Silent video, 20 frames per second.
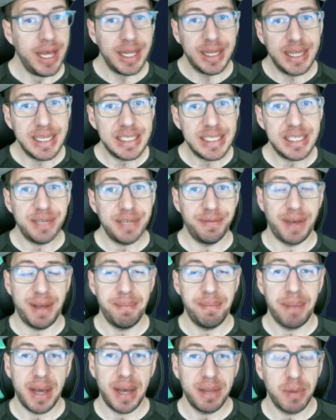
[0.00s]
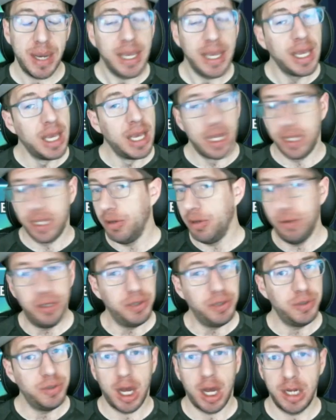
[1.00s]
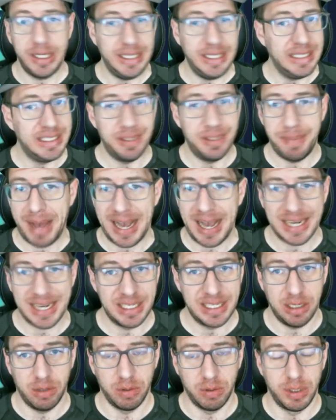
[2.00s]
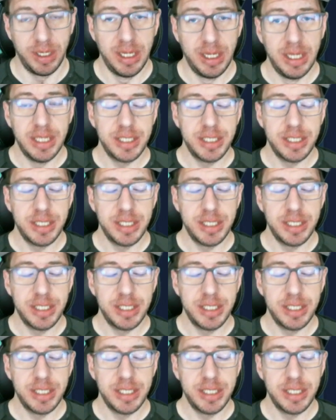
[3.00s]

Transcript: This event, by the way, you do not need to max out.